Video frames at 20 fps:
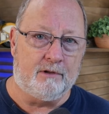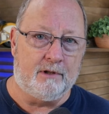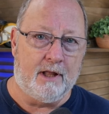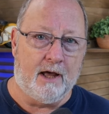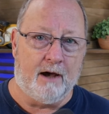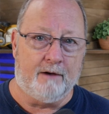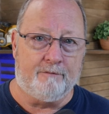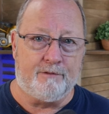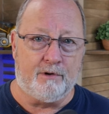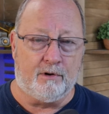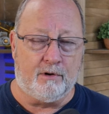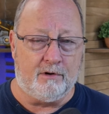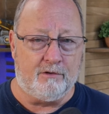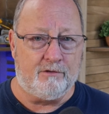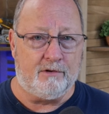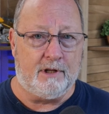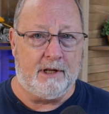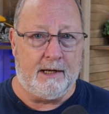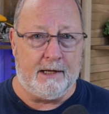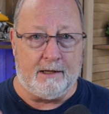Now, if there
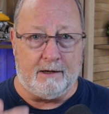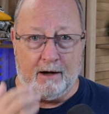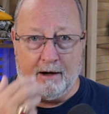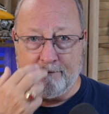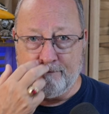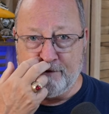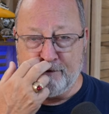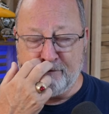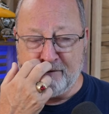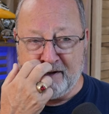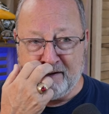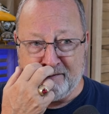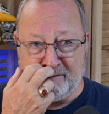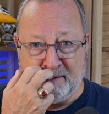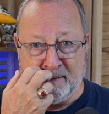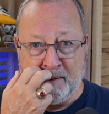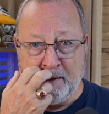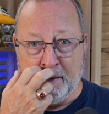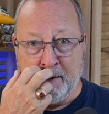isn't any compensation